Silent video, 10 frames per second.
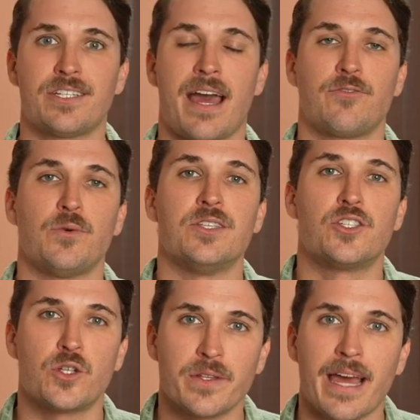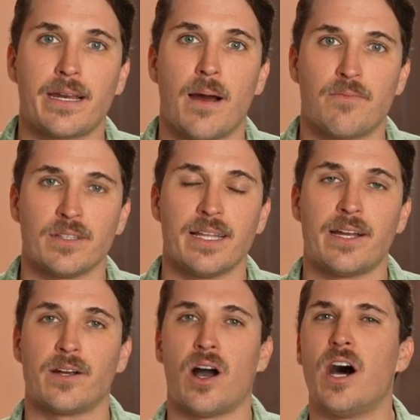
just have to insert that comfort layer